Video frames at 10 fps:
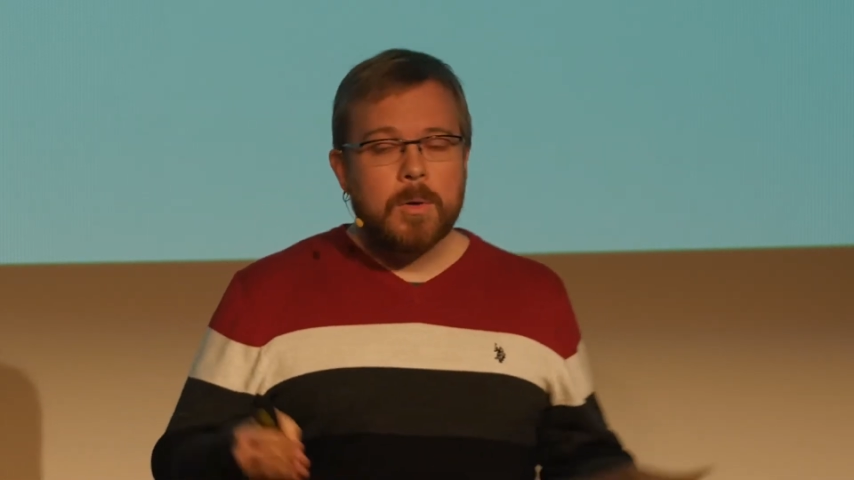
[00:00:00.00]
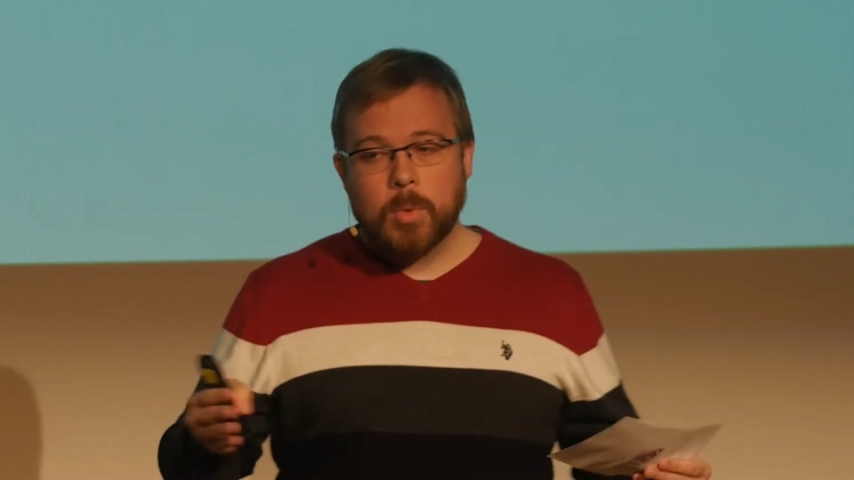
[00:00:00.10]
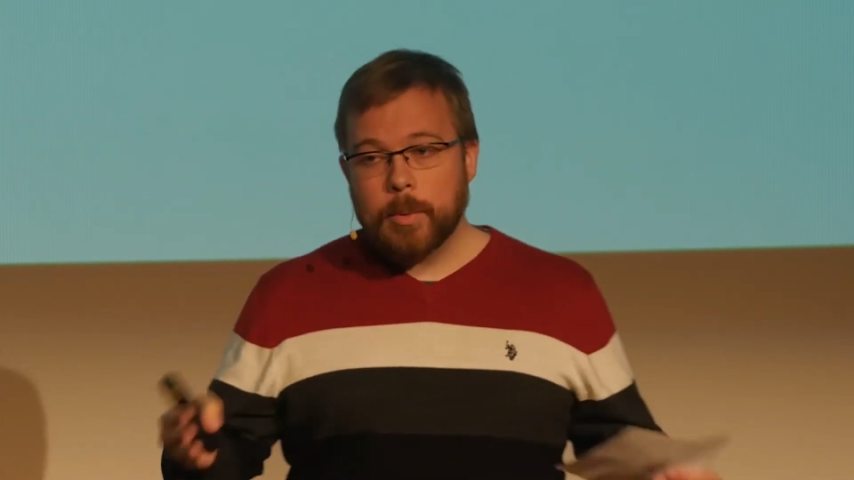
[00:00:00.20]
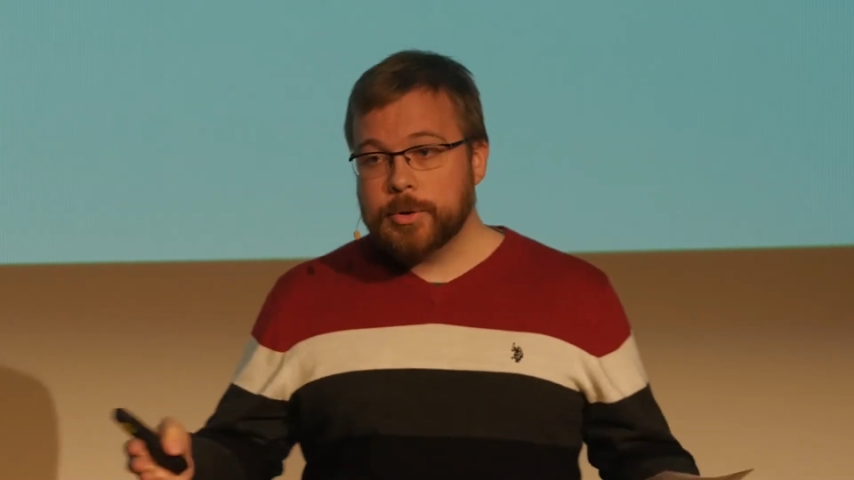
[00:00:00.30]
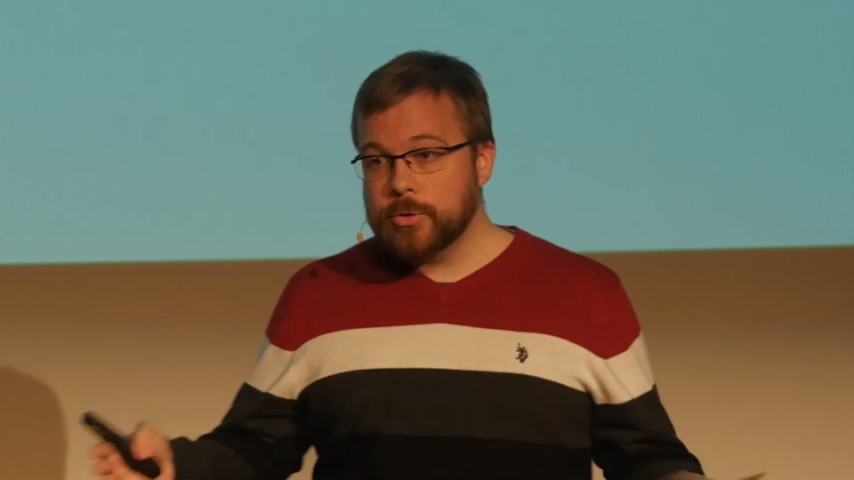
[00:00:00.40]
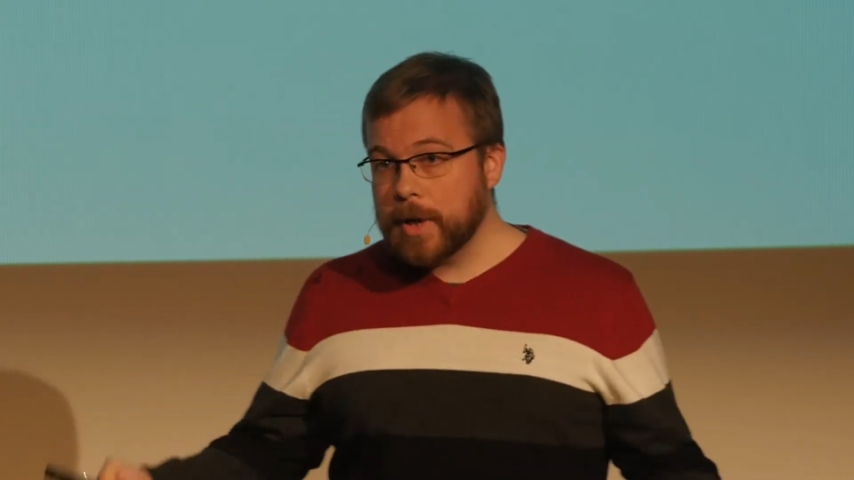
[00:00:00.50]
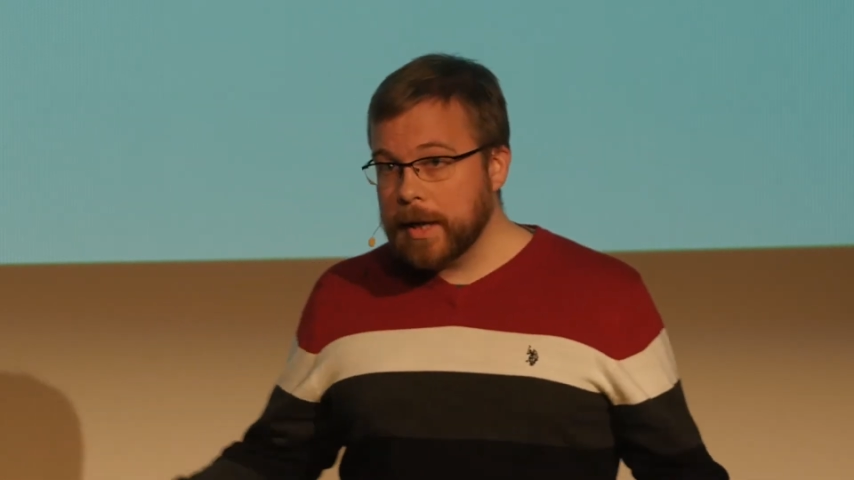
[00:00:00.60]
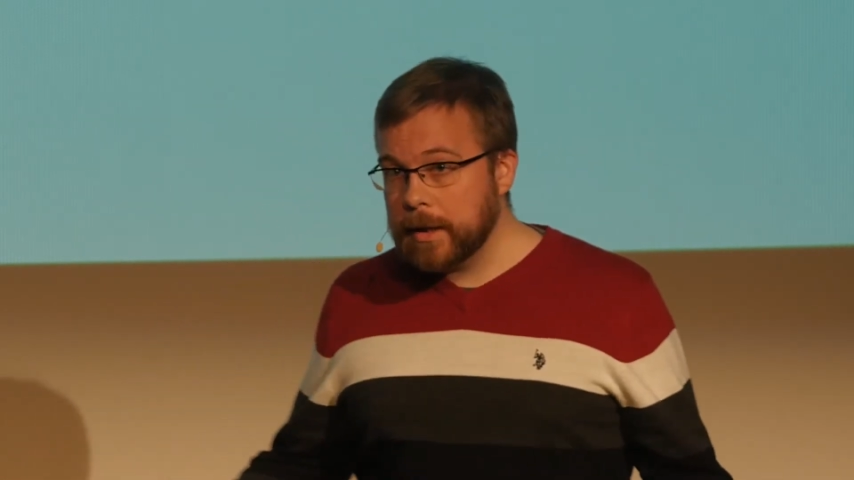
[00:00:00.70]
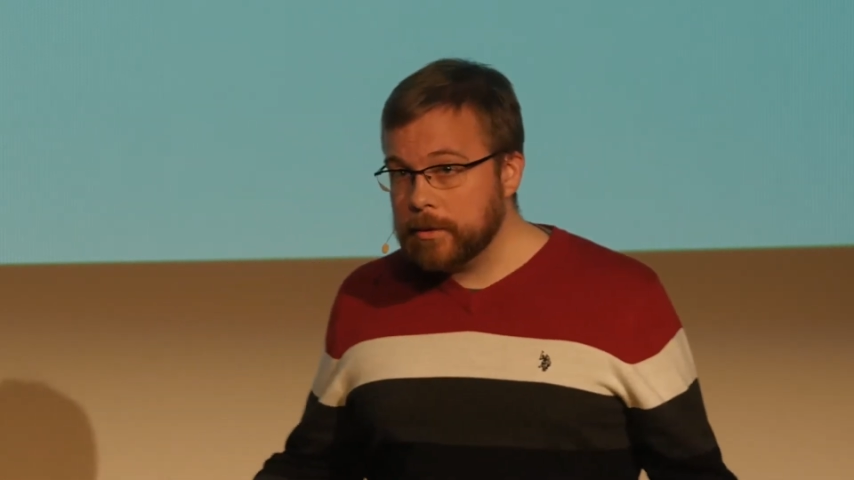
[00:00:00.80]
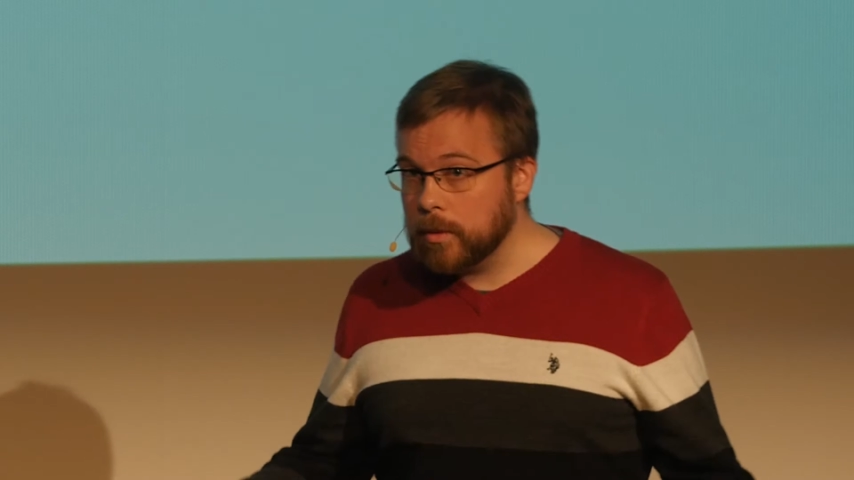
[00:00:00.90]
were we to try
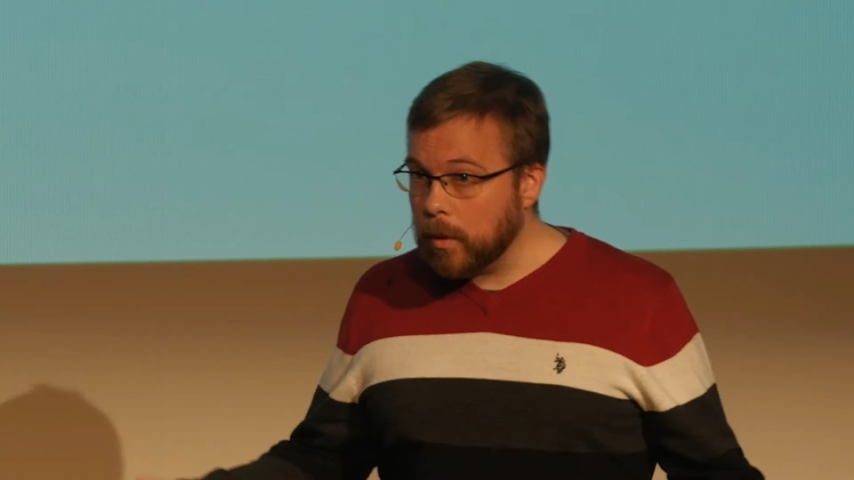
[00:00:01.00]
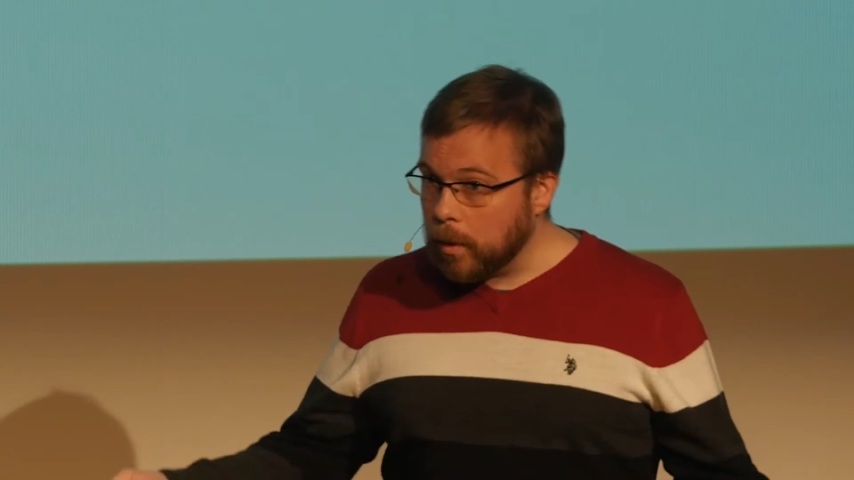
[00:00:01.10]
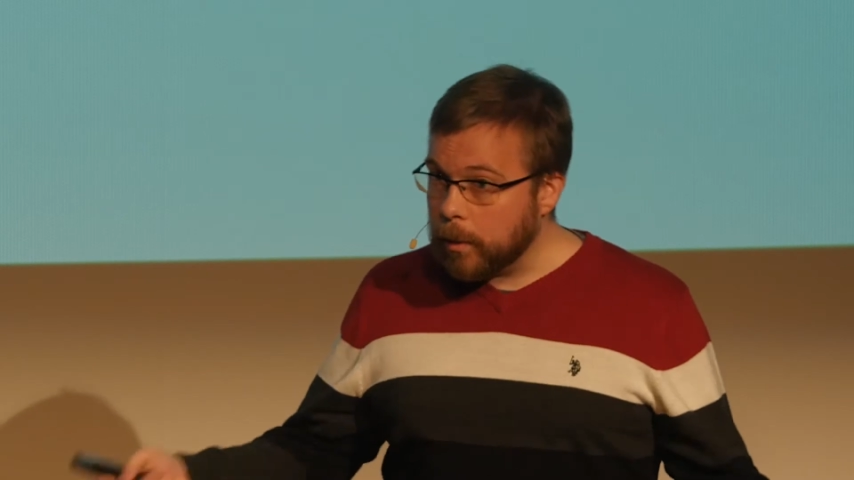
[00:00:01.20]
and enter all